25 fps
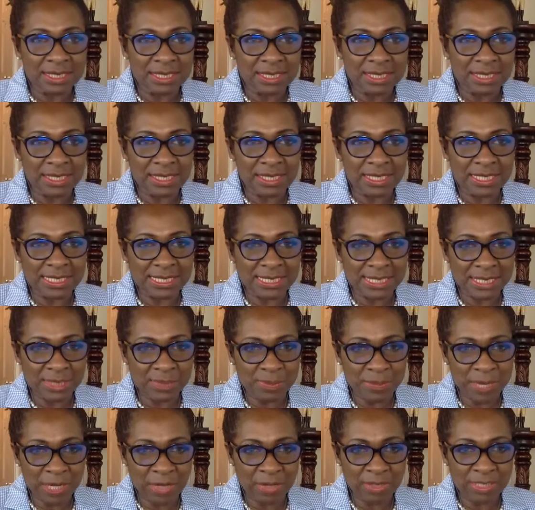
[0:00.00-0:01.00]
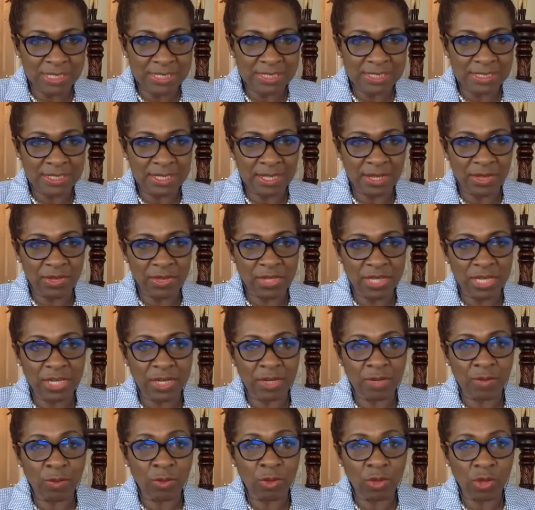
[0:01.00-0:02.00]
the disparities in
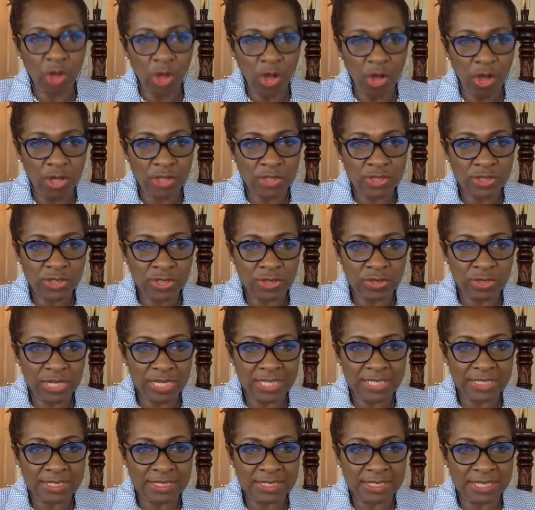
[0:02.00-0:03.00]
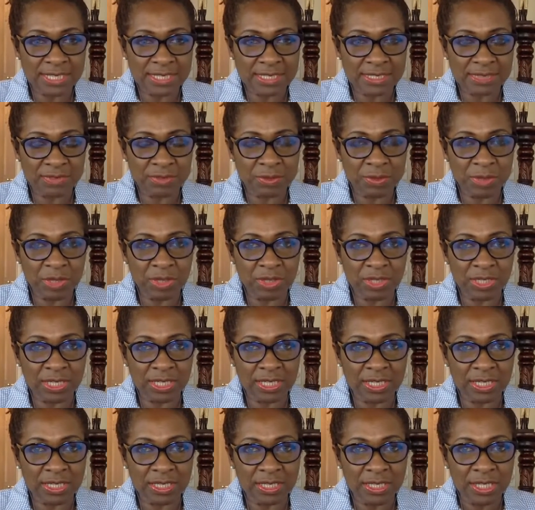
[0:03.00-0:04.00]
healthcare will cost the United States of
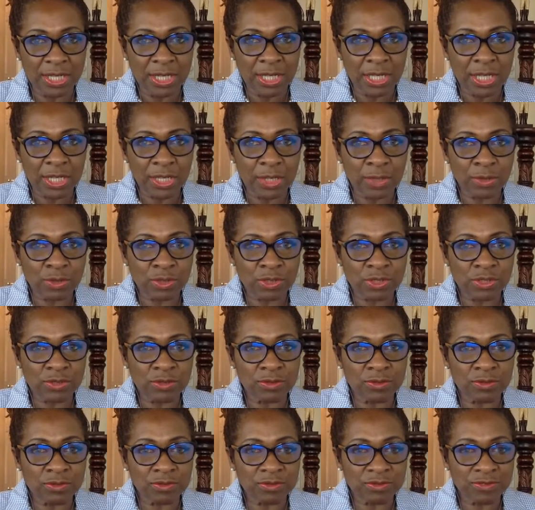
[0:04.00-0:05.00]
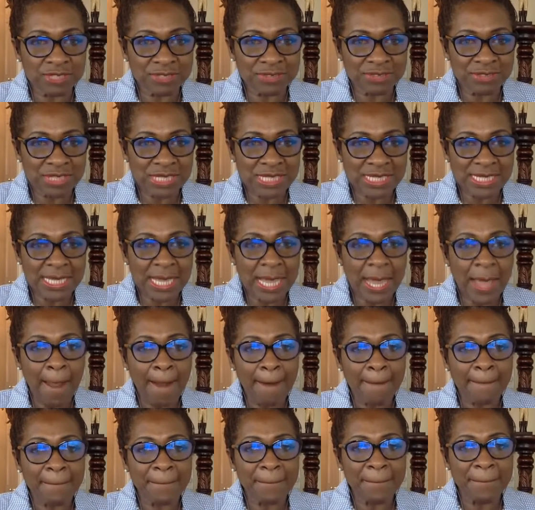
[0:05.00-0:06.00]
America close to $50
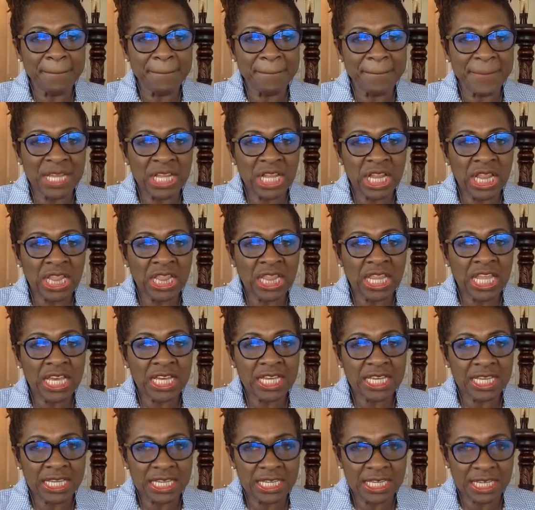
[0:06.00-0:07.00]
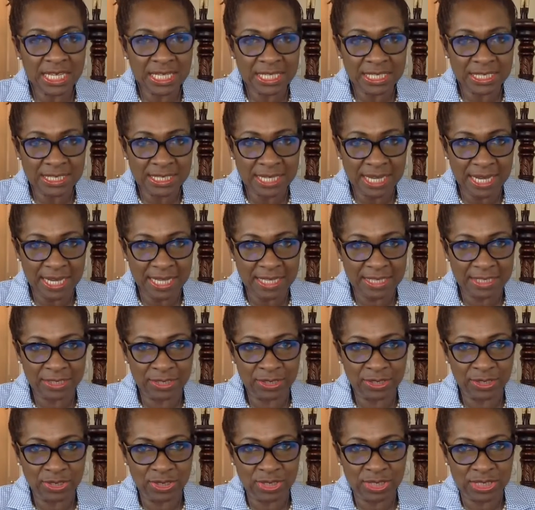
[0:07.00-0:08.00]
billion
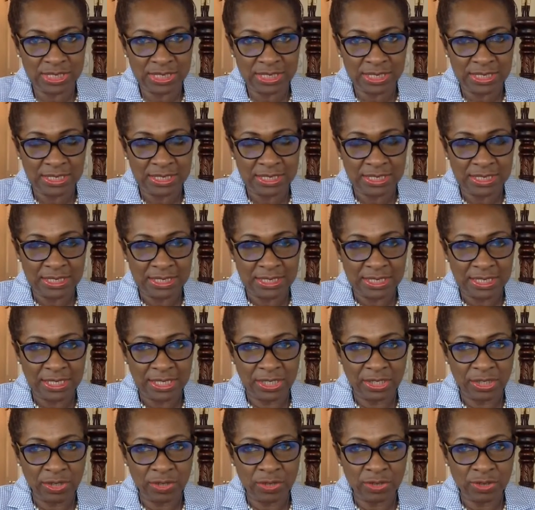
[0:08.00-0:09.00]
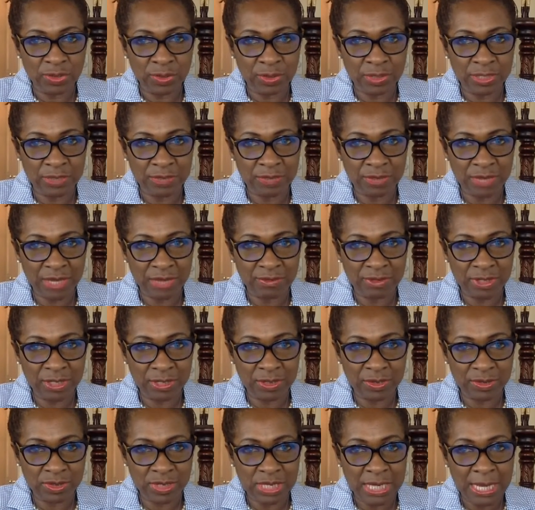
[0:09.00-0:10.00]
in another 25
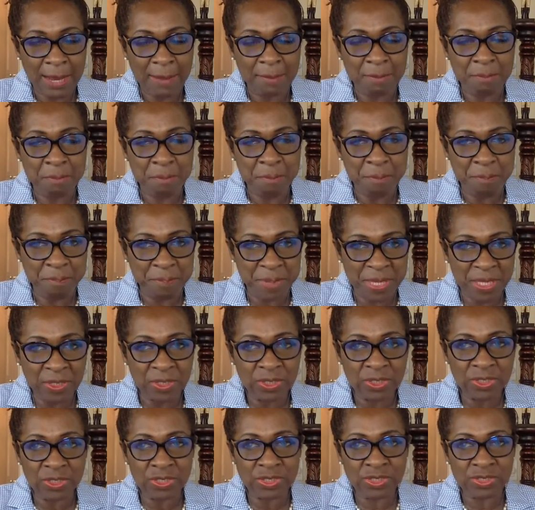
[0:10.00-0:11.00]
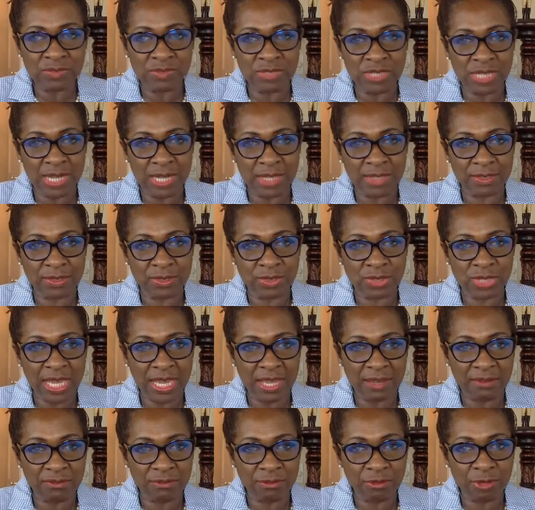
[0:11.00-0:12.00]
years. Billions of dollars
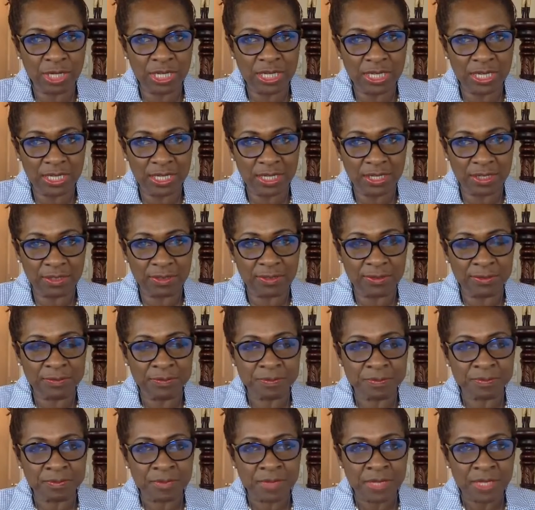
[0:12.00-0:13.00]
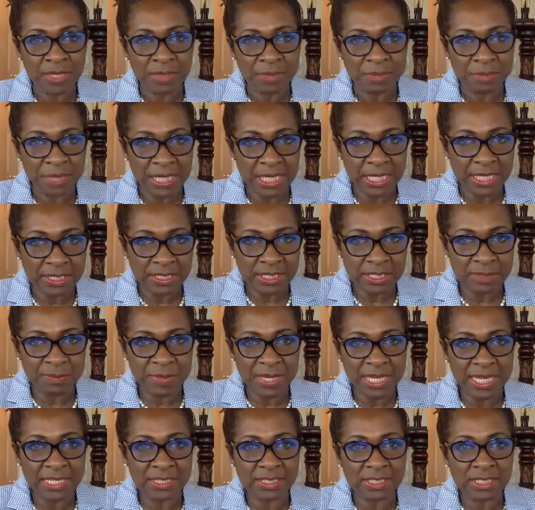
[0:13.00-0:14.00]
every year being
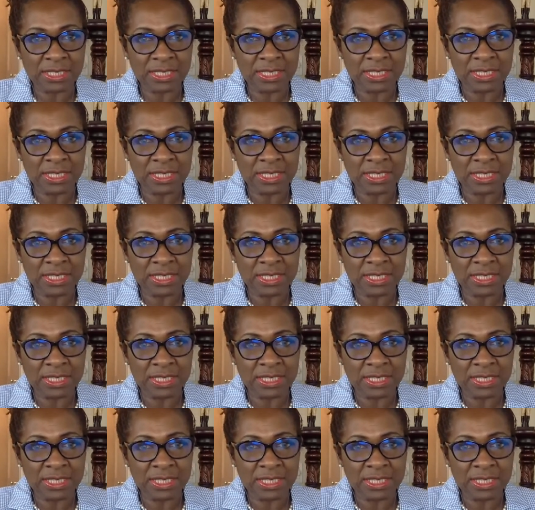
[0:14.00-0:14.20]
spent